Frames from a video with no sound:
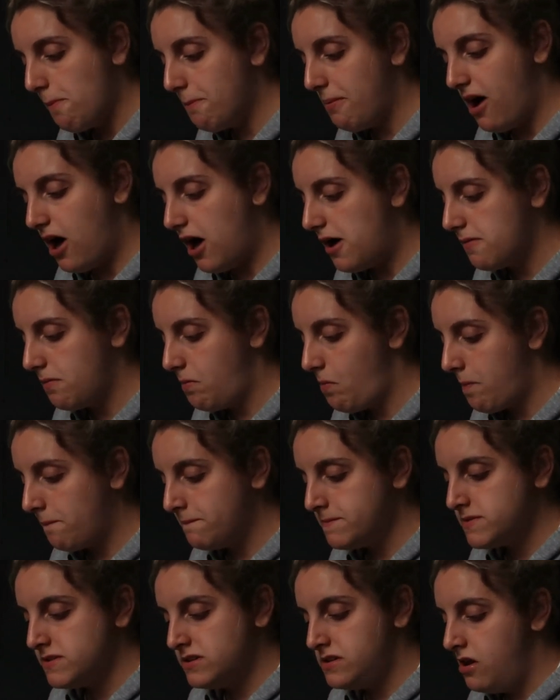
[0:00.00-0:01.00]
But,
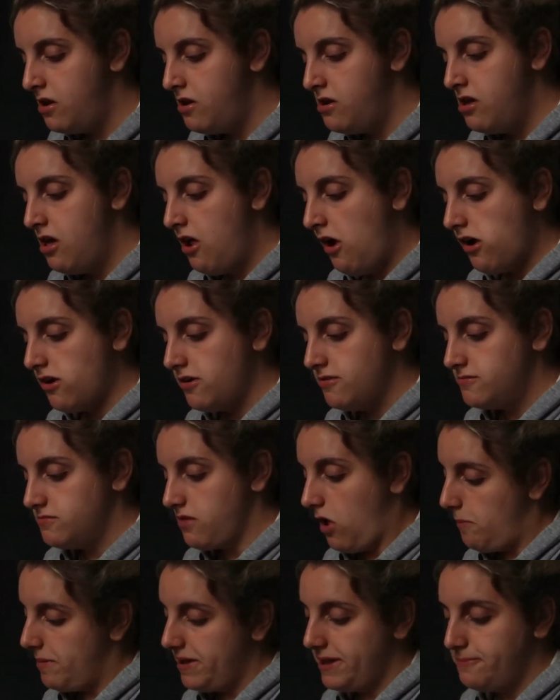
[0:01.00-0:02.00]

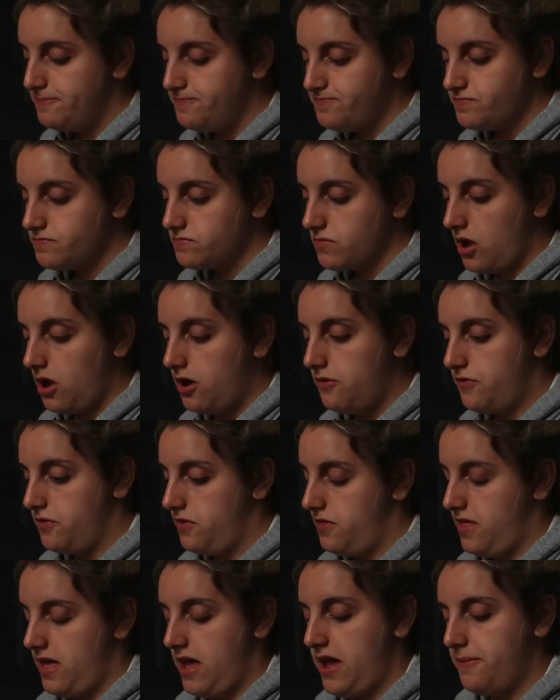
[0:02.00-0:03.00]
I mean, other
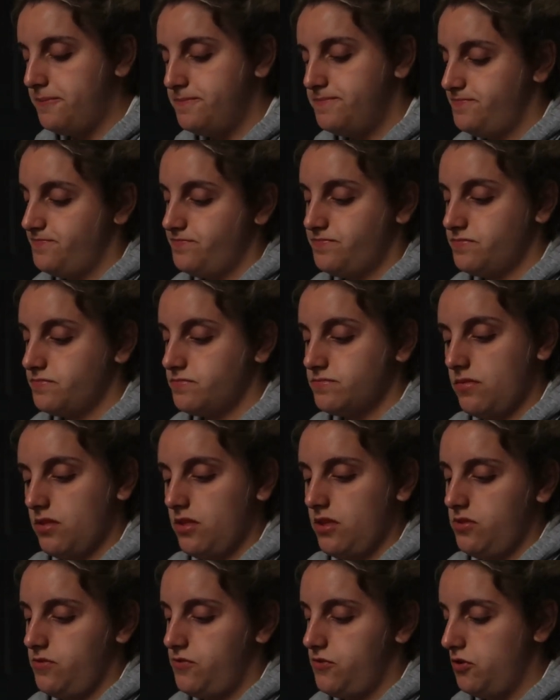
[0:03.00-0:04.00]
than that,
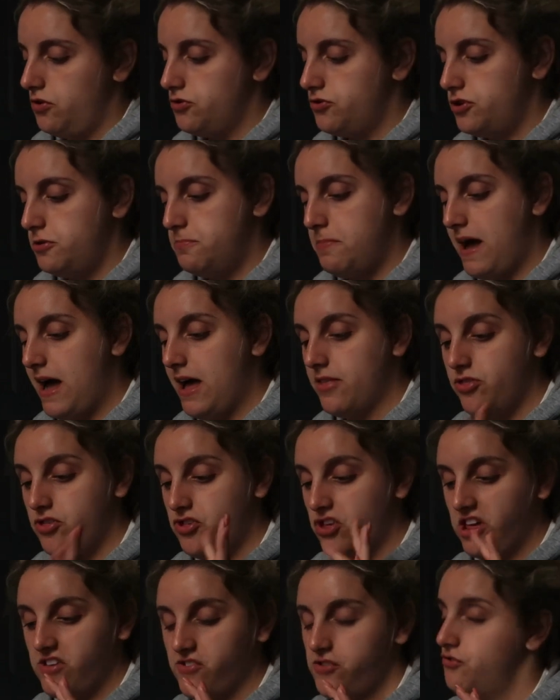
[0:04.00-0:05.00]
it's not too bad. The
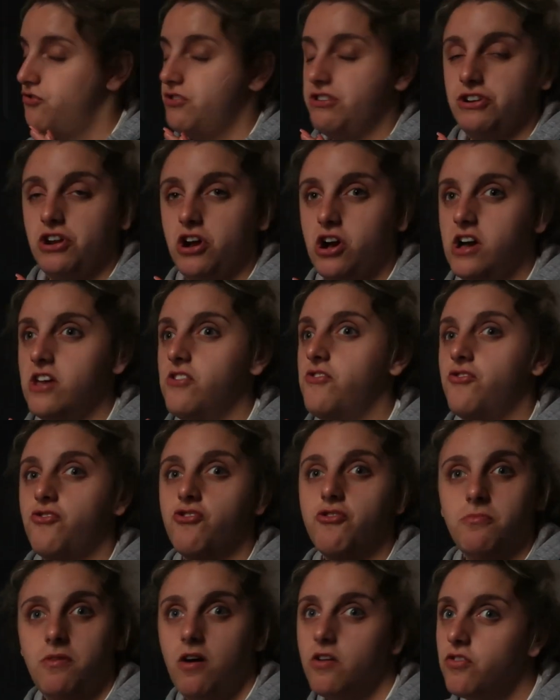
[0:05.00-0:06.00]
cheese is really nice,
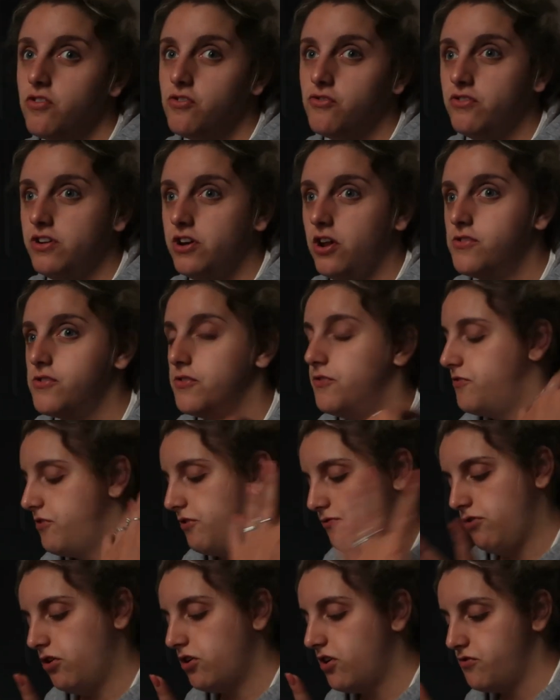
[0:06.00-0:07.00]
tomatoes are really nice,
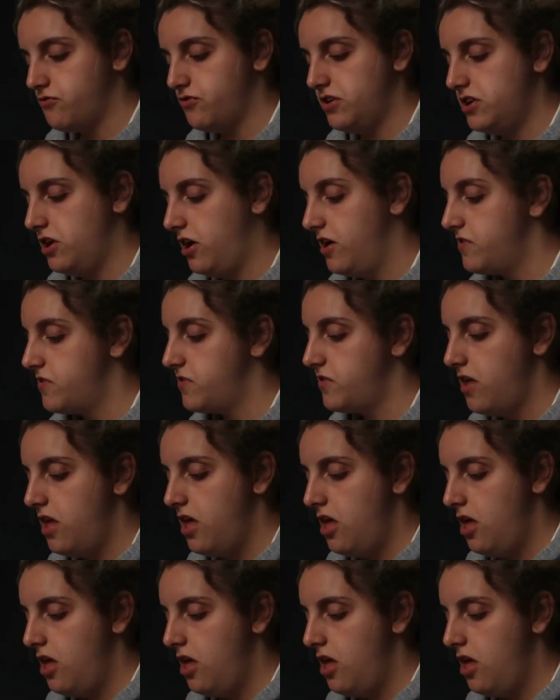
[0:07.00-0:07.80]
obviously rocket's really nice.